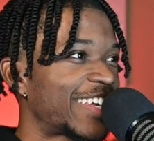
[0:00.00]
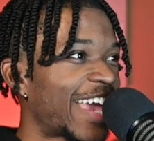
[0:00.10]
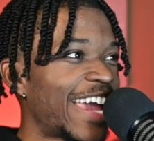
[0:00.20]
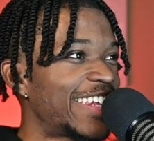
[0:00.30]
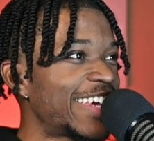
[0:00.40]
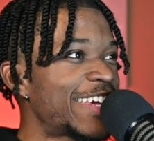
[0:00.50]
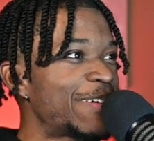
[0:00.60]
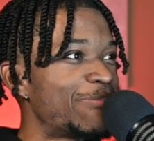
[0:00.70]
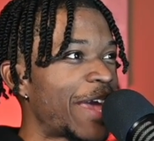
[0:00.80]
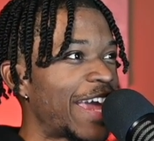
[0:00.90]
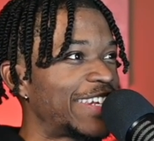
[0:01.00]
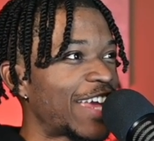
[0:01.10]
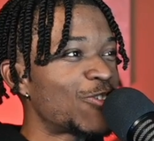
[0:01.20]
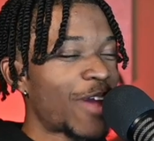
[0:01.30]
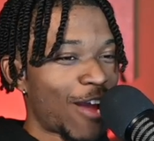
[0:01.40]
KD made
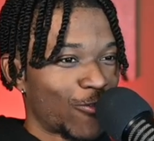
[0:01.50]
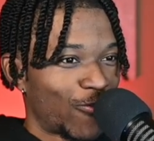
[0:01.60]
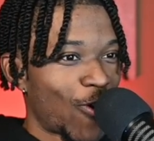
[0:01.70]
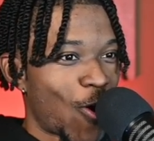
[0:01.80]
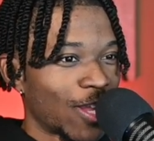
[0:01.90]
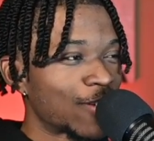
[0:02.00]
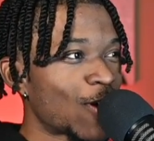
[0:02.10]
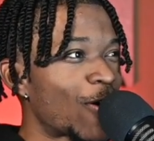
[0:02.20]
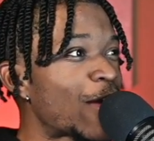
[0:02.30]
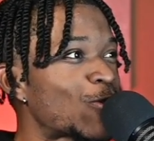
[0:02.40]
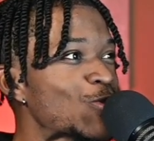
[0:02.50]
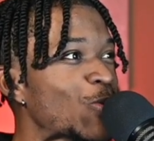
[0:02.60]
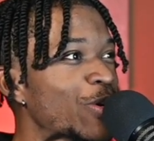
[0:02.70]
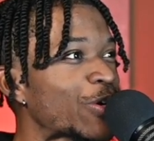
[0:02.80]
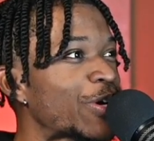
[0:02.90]
Daniel Gafford fall. I saw that on
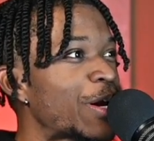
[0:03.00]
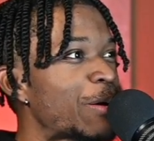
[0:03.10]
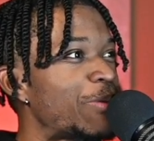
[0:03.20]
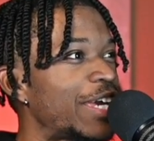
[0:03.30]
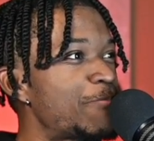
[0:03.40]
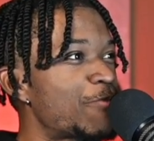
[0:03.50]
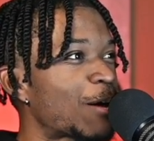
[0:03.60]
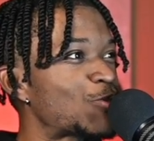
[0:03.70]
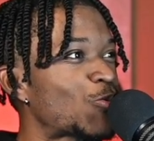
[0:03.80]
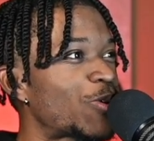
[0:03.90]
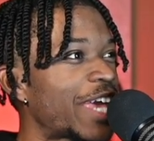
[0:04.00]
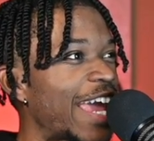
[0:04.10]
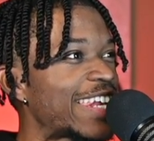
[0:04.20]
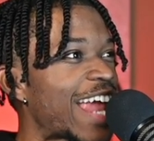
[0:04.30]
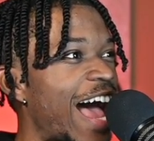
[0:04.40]
Twitter, but he put up
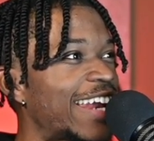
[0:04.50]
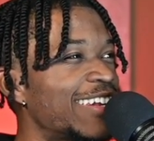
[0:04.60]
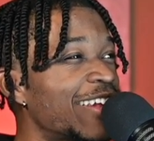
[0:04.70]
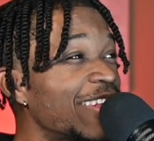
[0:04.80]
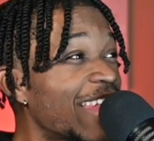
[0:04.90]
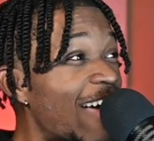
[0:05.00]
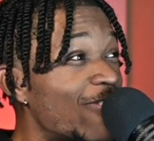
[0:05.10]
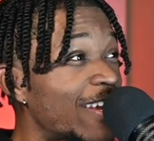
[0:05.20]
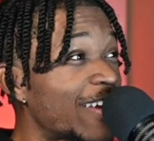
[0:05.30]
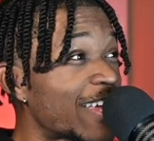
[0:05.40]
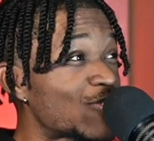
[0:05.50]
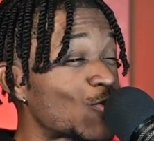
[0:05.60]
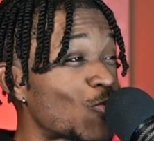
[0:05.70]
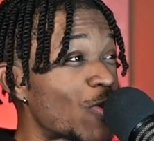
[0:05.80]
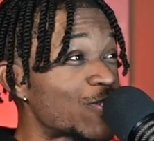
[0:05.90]
28, 9, and 11 against
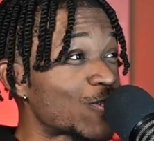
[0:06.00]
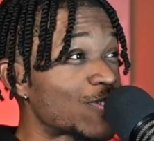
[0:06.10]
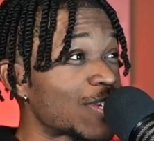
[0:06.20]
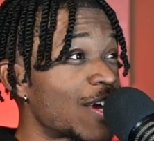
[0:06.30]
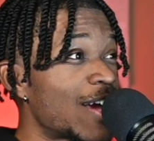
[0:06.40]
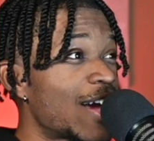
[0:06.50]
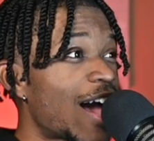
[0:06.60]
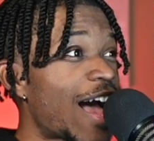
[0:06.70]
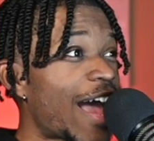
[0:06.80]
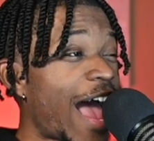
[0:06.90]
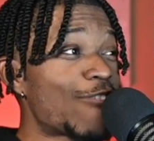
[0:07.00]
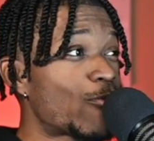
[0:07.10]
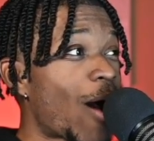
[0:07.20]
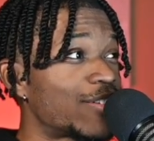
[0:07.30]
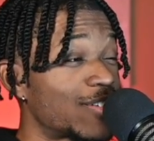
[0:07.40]
the Wizards. I
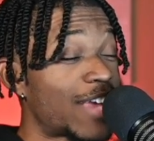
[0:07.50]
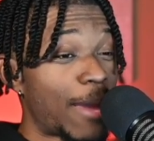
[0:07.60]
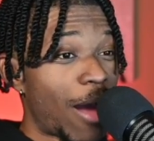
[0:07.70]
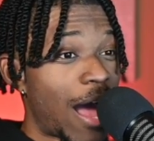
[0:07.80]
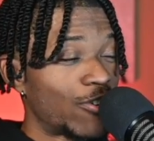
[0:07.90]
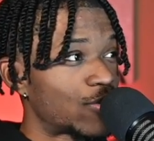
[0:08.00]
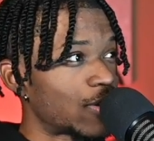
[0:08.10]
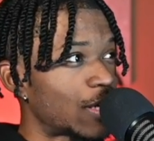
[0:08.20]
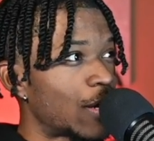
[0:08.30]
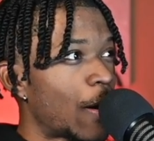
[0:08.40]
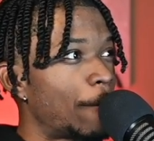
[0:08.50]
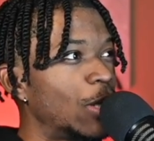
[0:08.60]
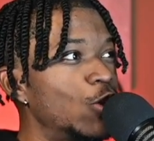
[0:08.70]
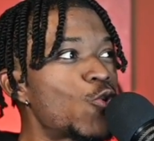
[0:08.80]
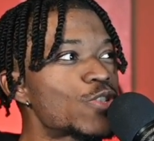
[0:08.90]
haven't watched this game, obviously, but
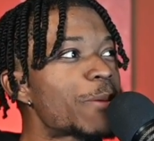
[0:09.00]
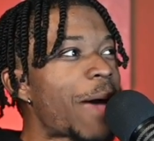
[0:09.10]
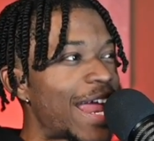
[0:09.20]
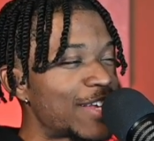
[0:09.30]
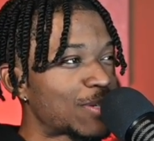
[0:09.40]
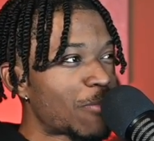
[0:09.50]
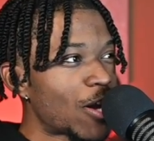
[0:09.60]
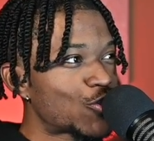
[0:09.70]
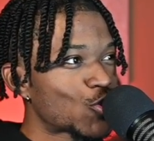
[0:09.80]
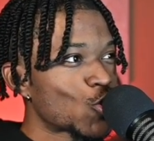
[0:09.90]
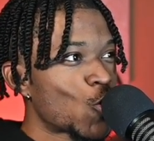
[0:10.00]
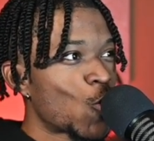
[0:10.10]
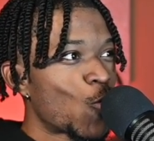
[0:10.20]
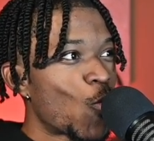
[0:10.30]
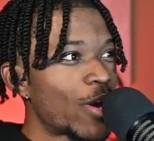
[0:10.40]
losing by this much
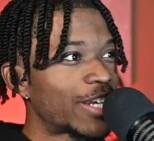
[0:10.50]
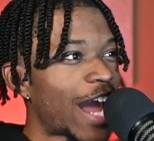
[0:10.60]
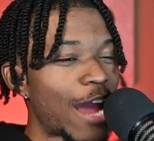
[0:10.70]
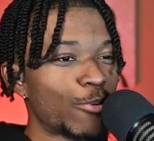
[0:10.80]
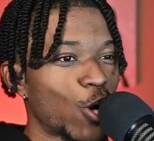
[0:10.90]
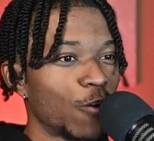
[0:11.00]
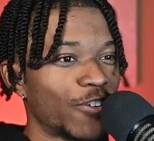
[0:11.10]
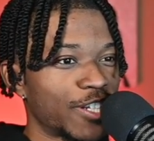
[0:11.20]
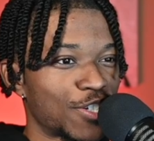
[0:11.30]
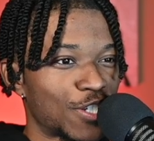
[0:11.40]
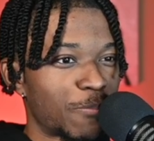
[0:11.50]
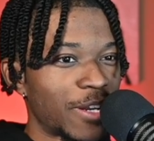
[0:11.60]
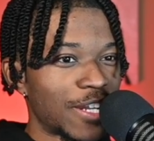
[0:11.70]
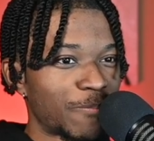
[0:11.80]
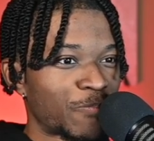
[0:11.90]
when Kyrie Irving is
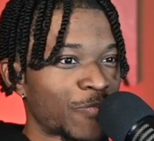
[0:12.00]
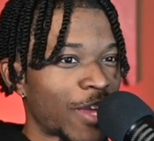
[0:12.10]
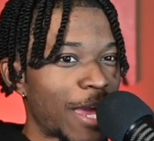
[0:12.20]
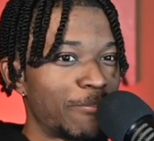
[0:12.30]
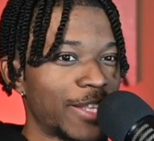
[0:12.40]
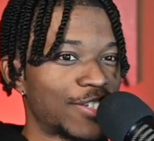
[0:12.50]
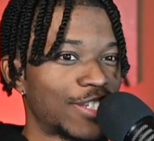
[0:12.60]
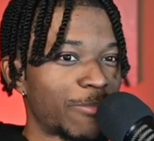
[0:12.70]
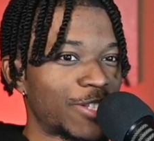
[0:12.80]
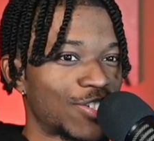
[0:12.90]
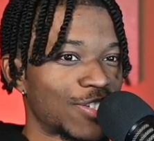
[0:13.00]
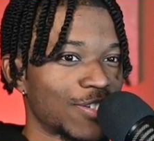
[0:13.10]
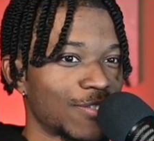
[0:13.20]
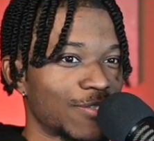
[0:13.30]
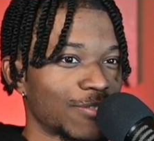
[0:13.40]
suspended and Ben Simmons
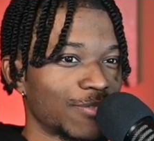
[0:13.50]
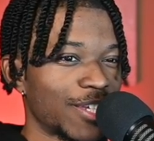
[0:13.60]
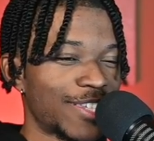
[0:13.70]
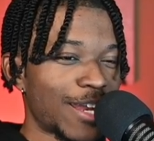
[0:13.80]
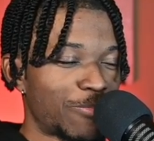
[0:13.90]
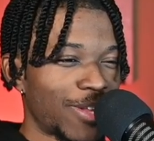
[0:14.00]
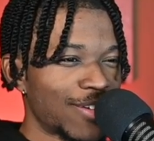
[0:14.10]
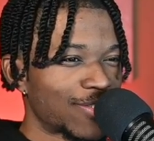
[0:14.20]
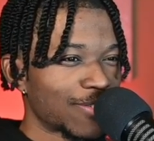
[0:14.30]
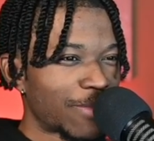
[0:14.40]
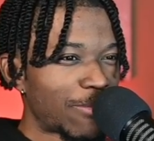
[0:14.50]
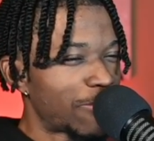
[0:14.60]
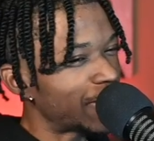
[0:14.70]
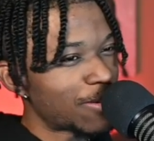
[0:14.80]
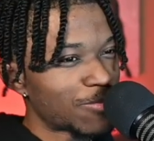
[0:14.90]
is that a plus? Maybe
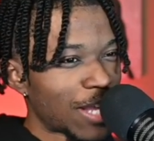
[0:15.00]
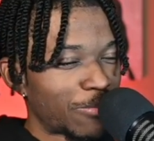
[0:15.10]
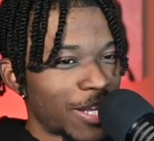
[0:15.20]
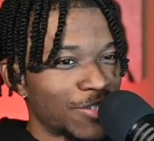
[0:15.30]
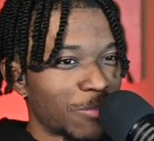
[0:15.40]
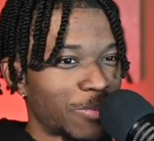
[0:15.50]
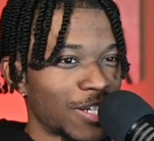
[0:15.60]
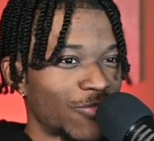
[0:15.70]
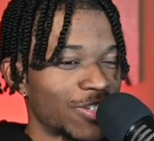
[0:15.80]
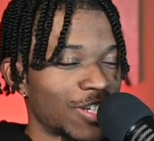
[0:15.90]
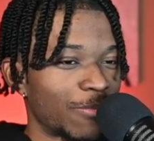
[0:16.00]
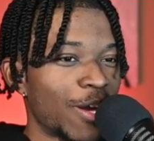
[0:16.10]
Ben Simmons not playing is a plus for the team.